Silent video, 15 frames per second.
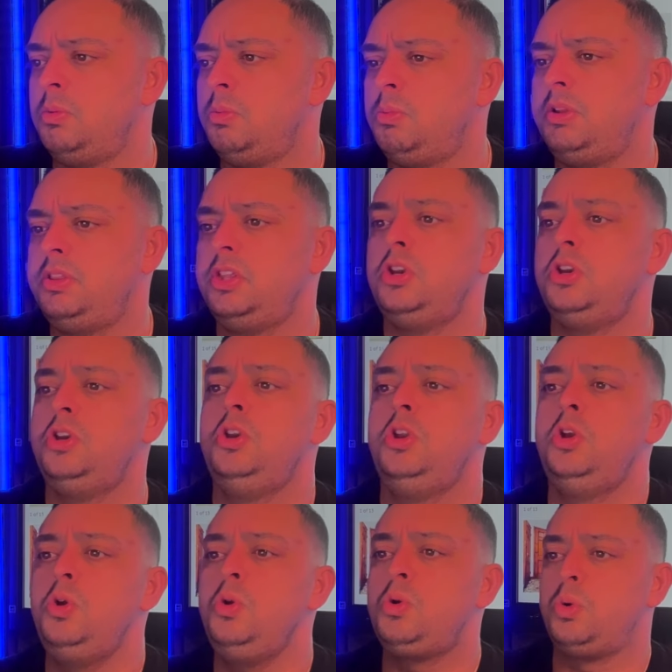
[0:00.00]
Well, the
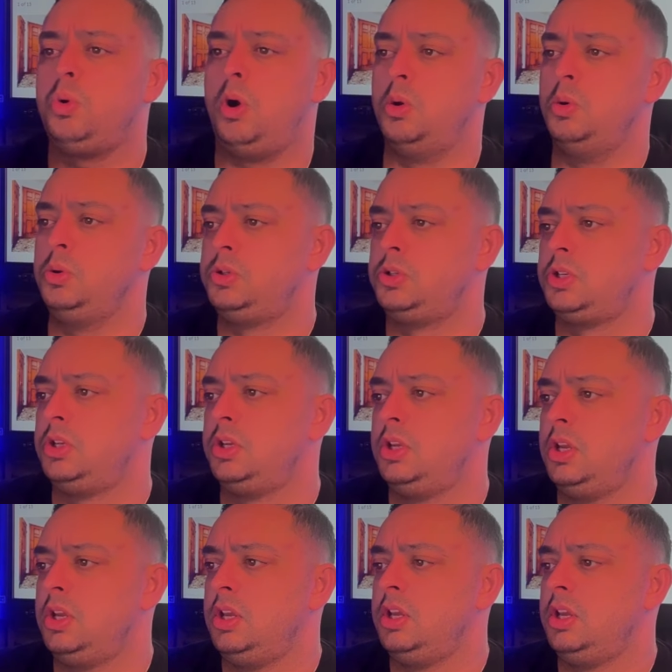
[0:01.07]
new quote
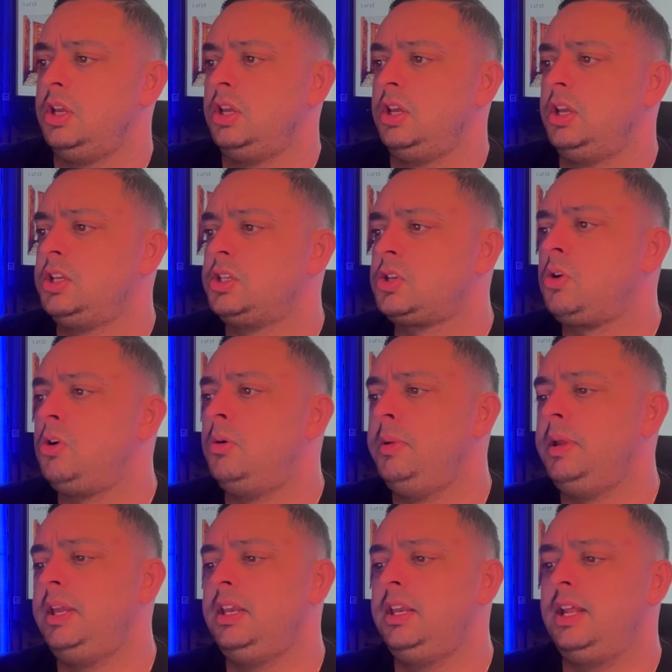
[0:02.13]
has come
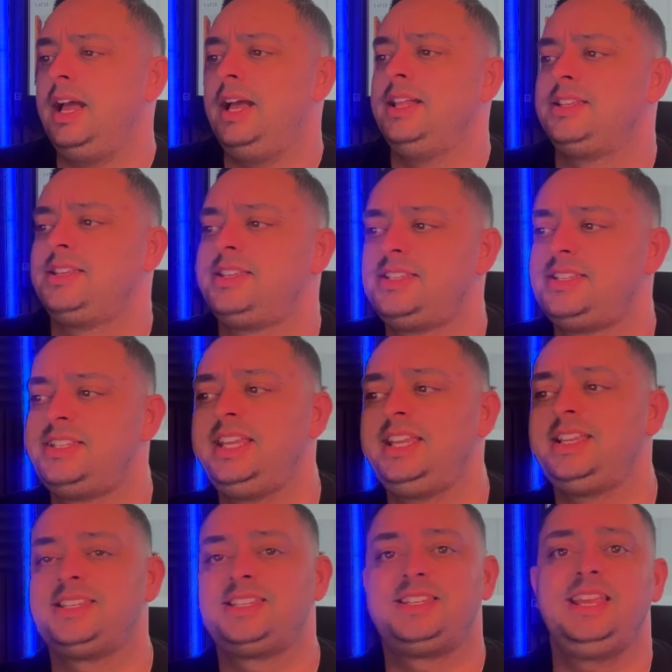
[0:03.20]
in at
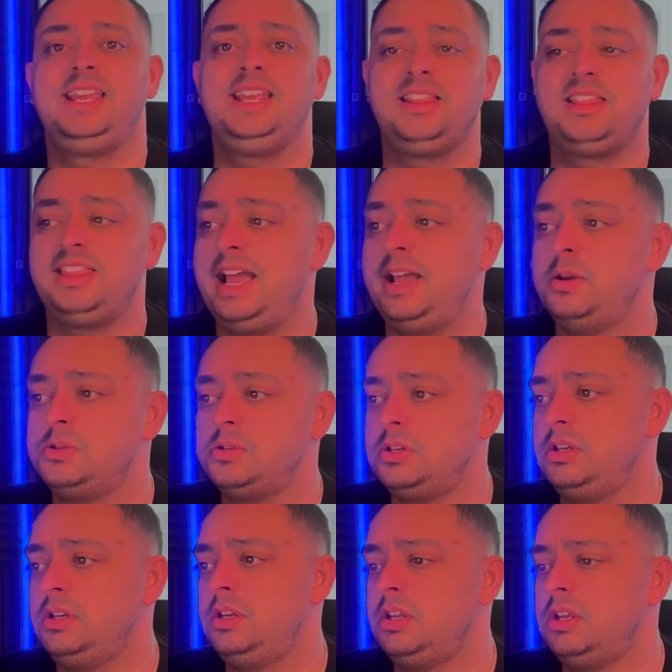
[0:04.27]

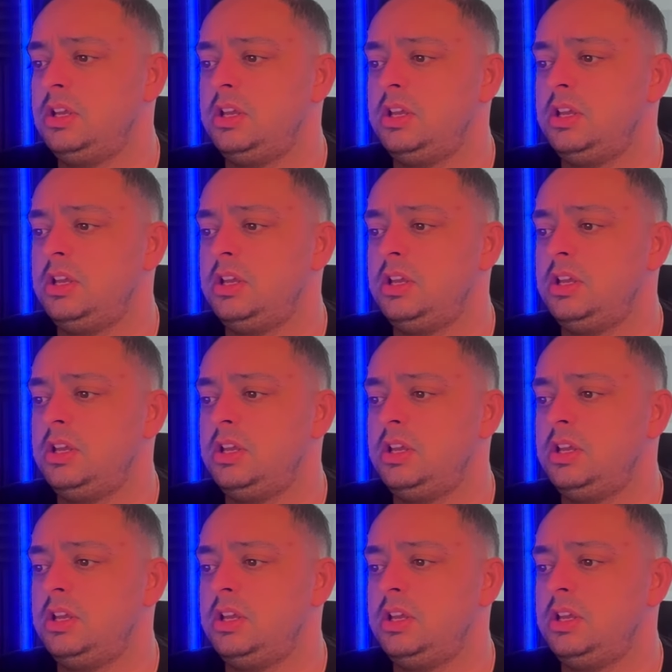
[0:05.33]
£16,000.